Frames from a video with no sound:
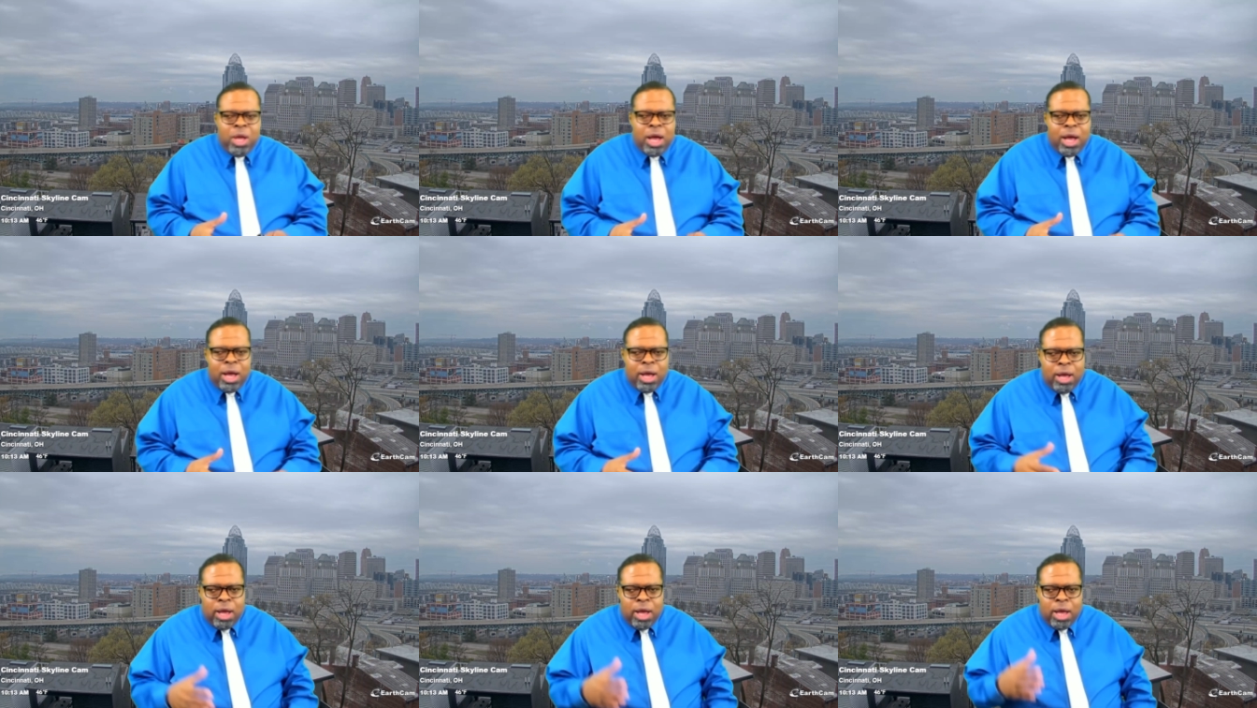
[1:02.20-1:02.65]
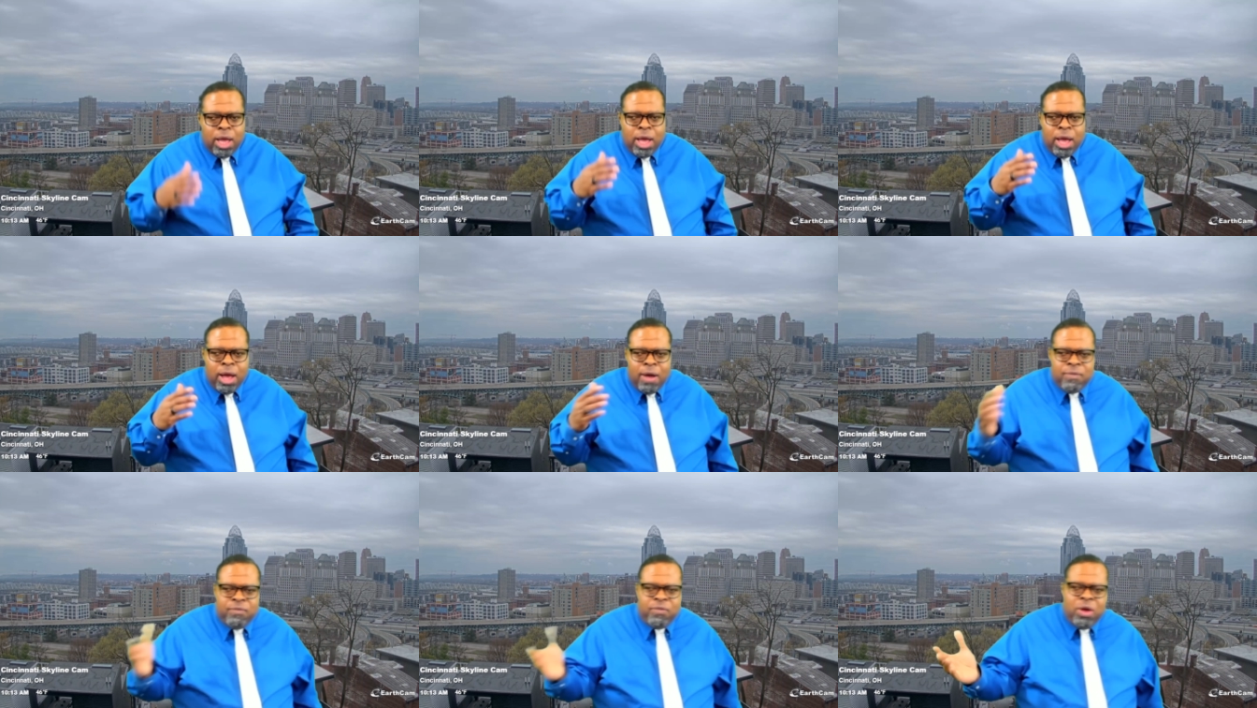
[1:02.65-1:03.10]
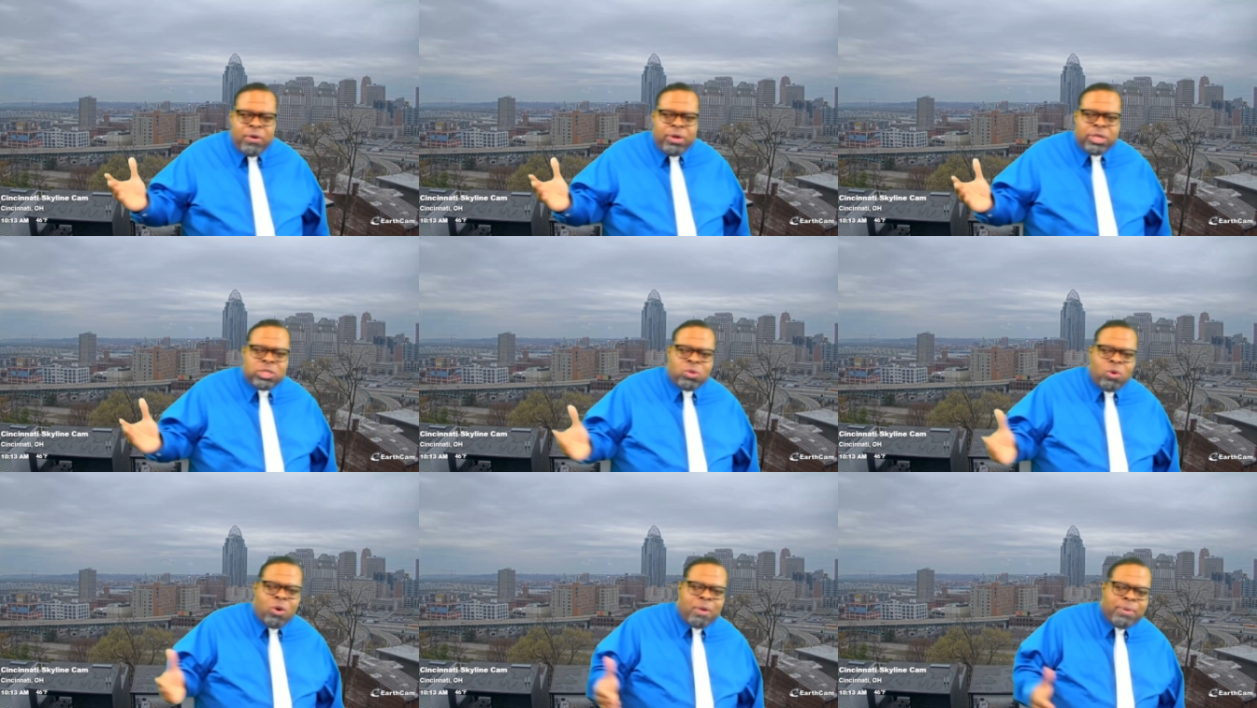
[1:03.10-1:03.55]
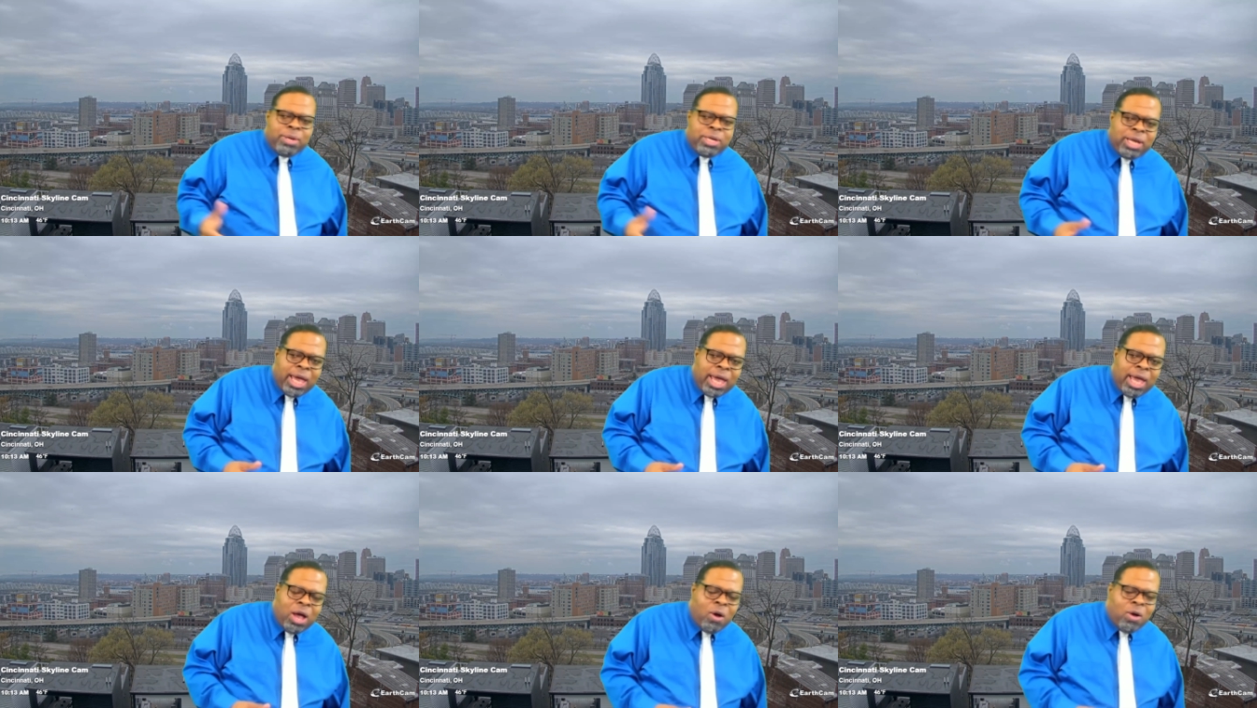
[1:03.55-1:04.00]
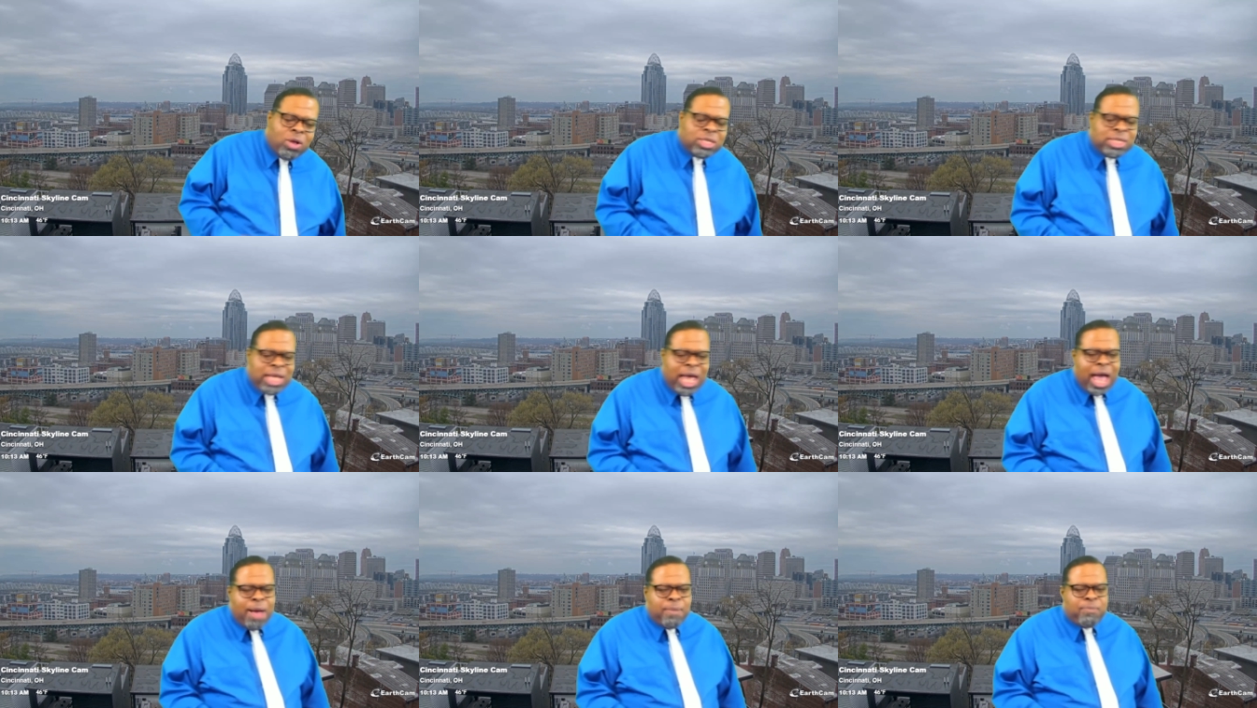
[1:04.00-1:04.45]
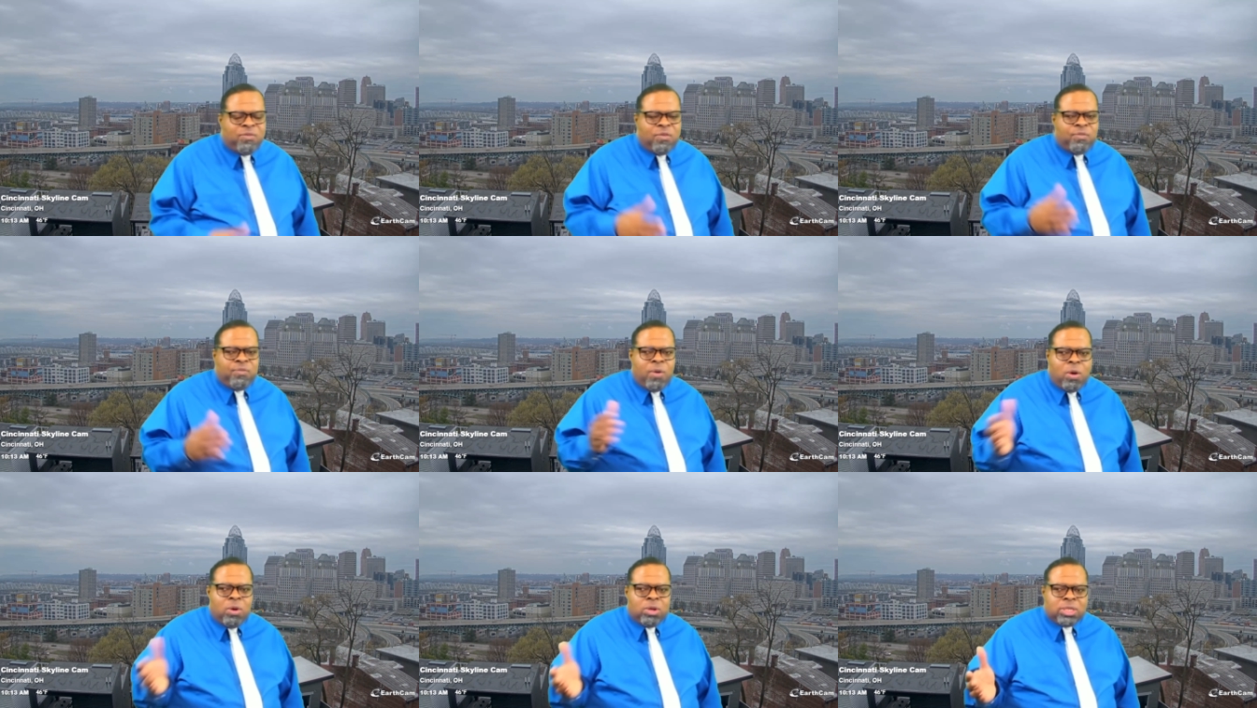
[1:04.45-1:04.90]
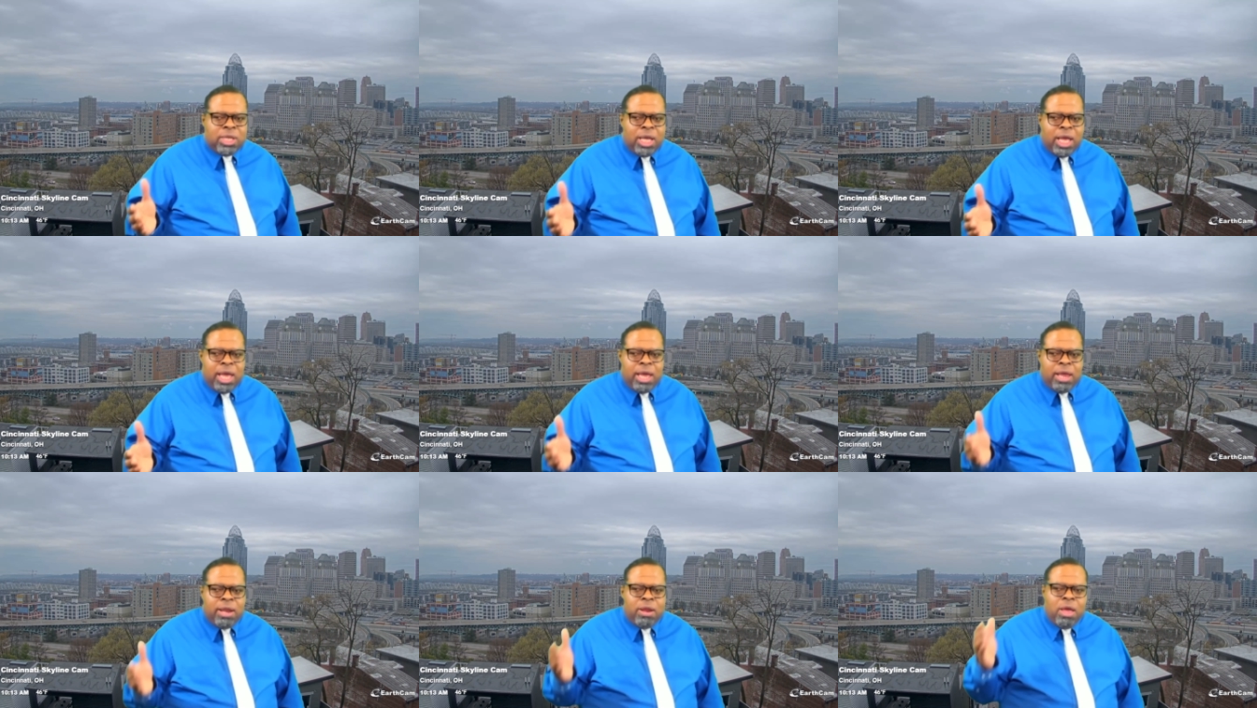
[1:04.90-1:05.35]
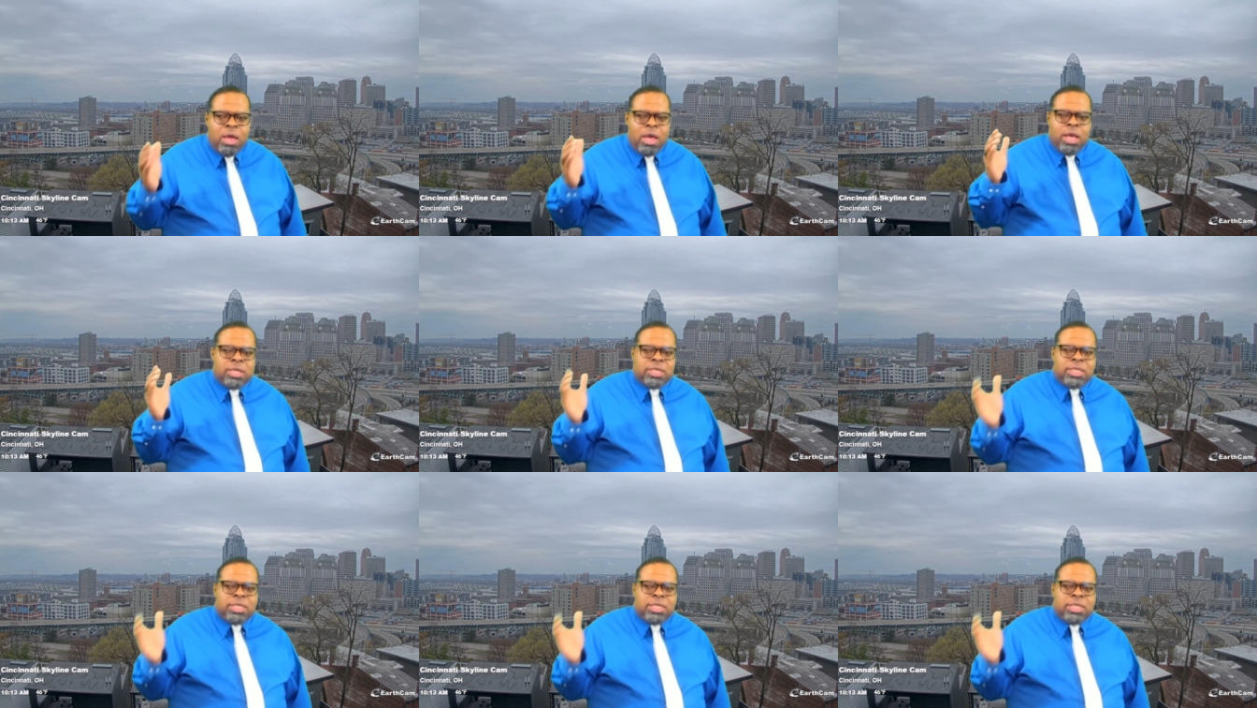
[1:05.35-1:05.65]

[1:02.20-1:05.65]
a very stormy day on tap for folks in